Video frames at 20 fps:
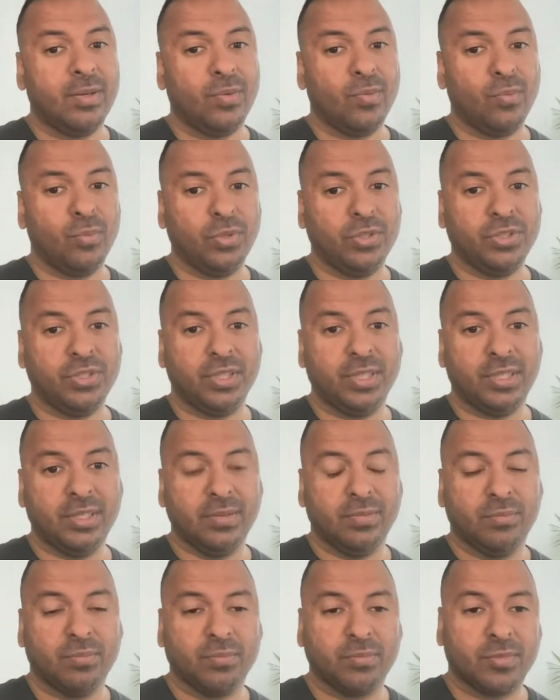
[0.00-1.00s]
we
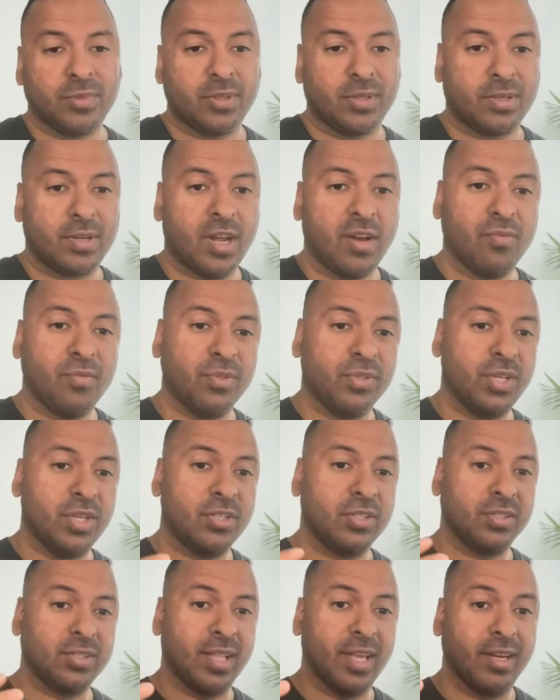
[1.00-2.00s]
see
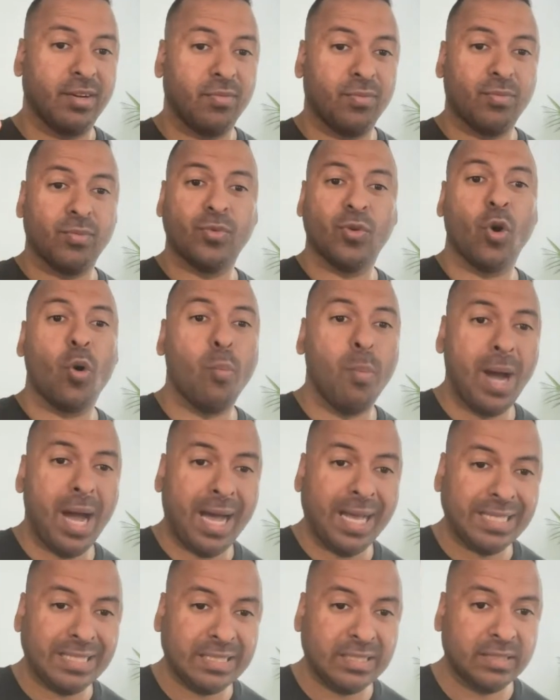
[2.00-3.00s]
conversations like
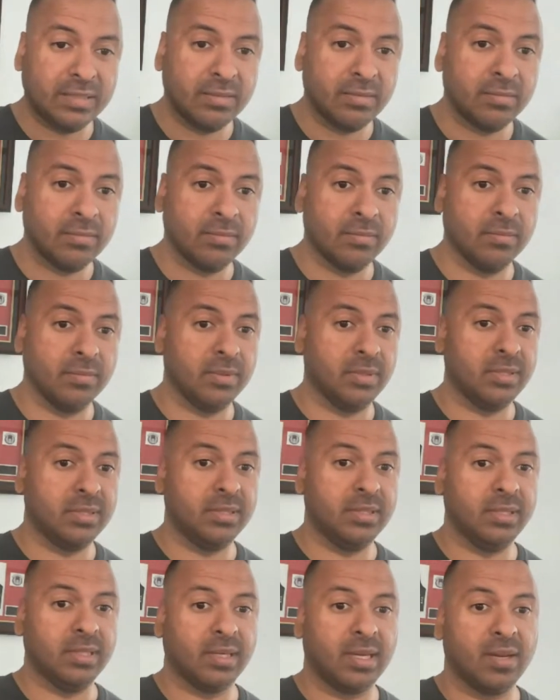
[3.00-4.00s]
robots. We
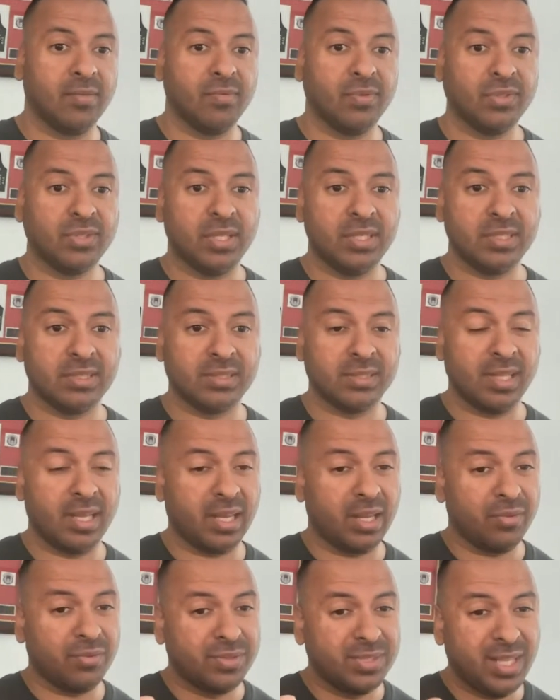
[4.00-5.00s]
see the conversations
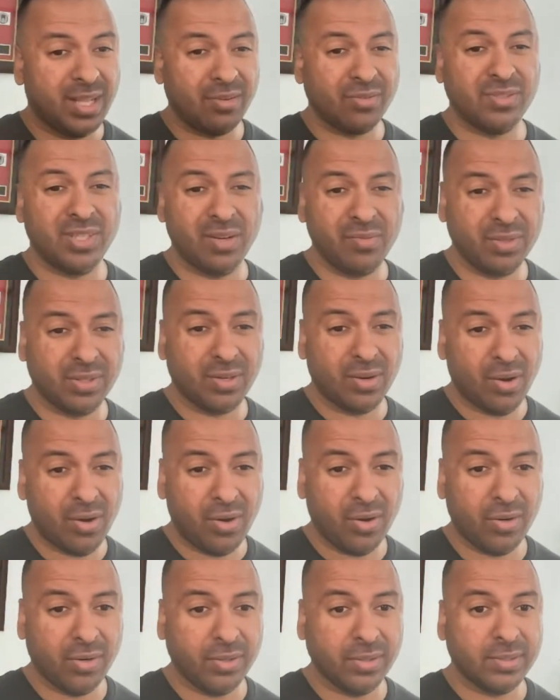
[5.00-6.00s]
like of self-driving
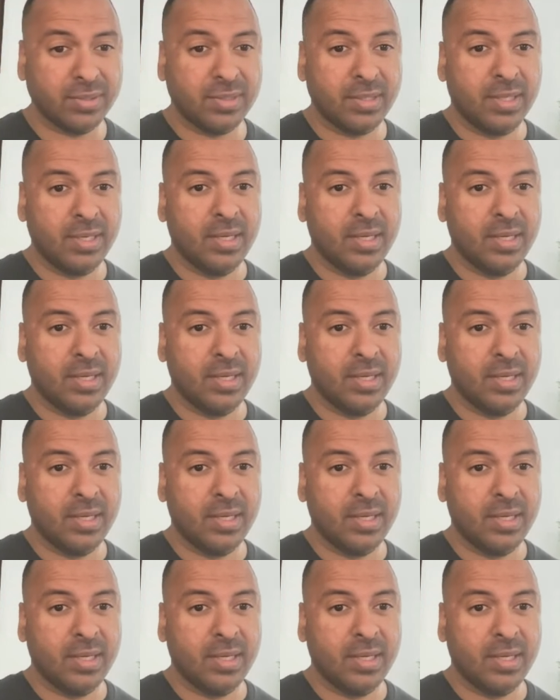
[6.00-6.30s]
cars.